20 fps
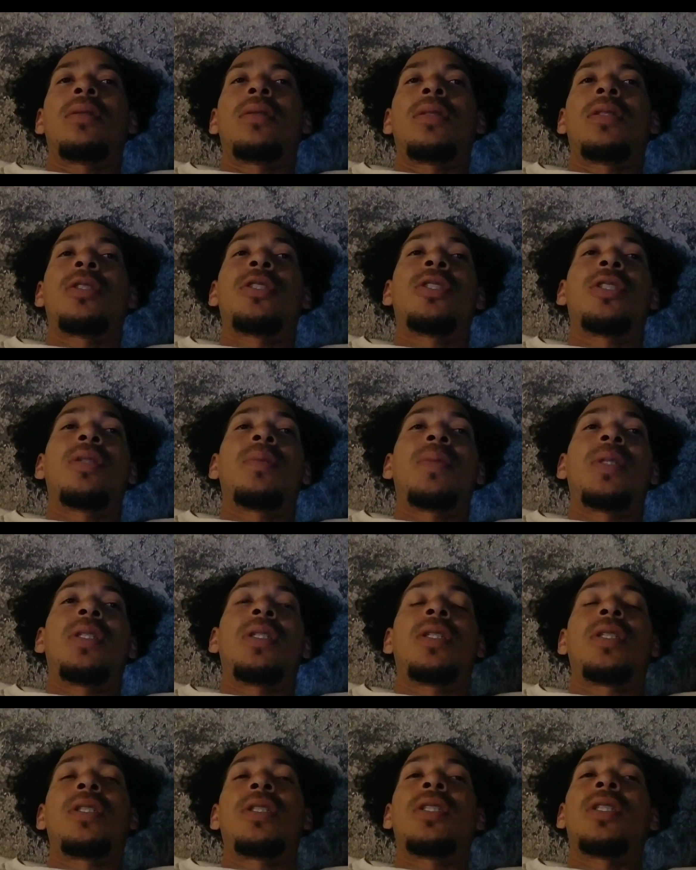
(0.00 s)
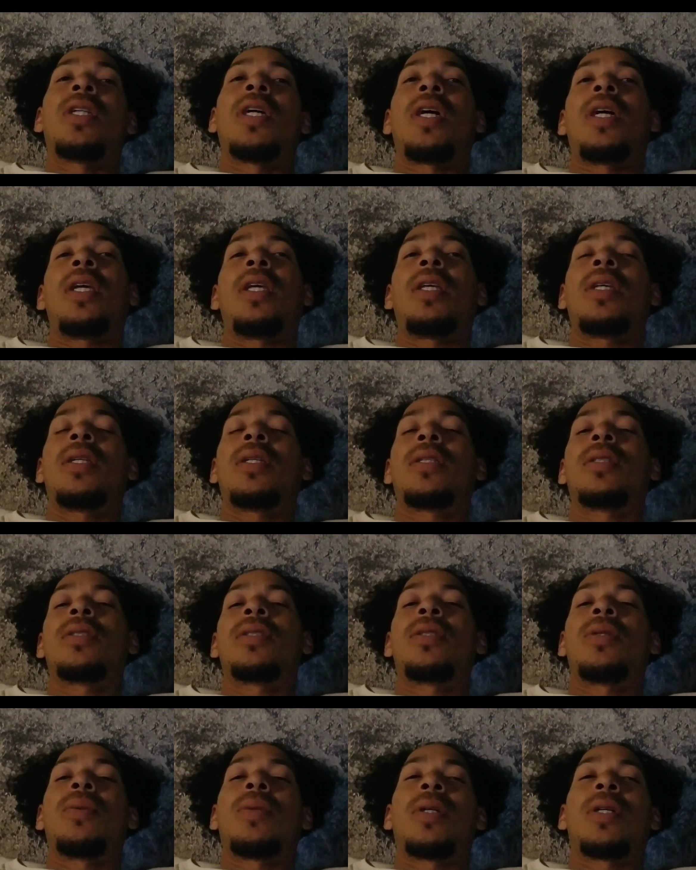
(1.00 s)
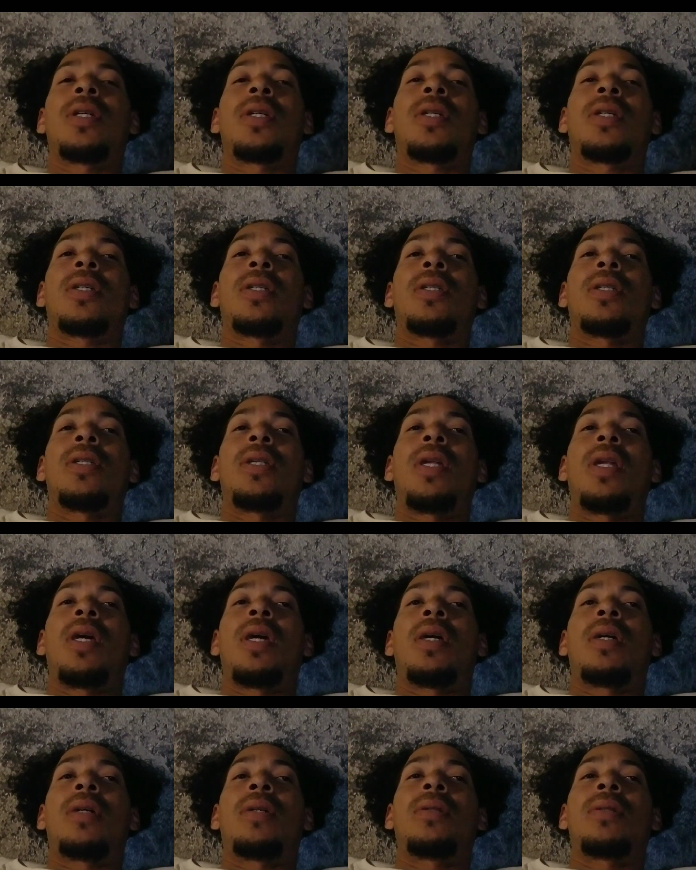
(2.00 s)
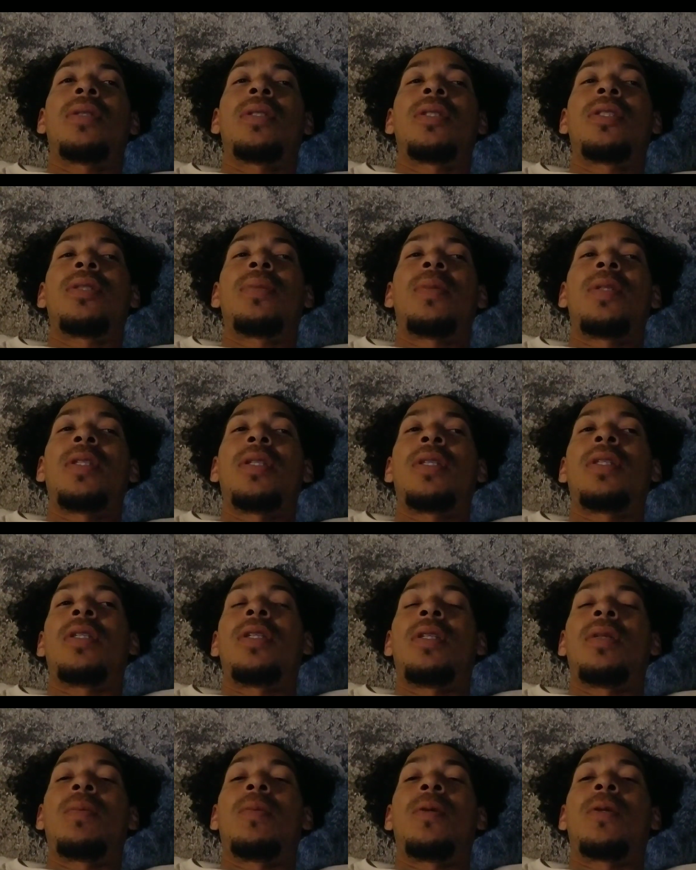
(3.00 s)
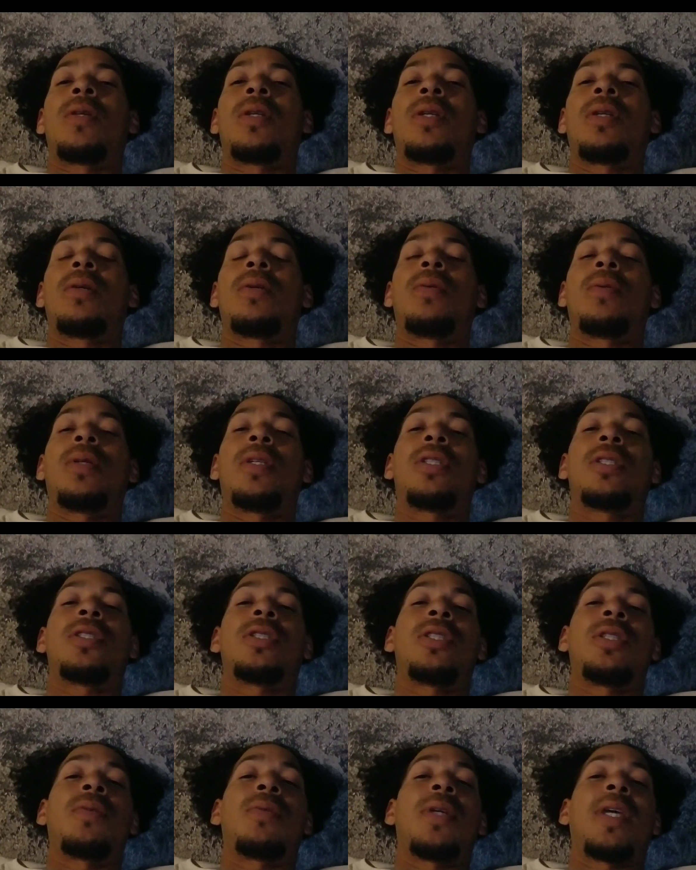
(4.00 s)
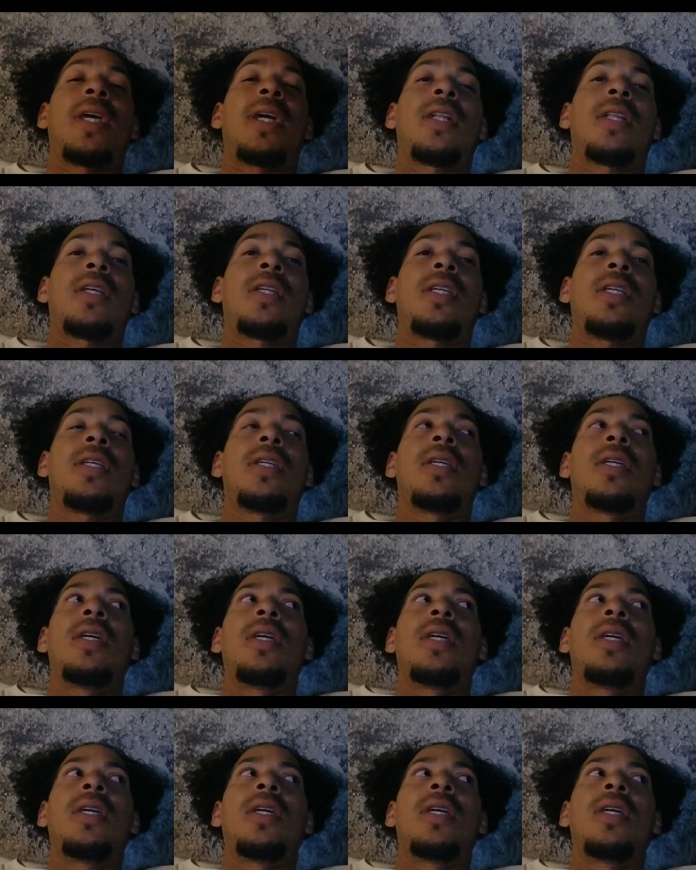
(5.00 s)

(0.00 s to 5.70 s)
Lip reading: It should have been done tonight, to where now it should be done in the morning, which in reality,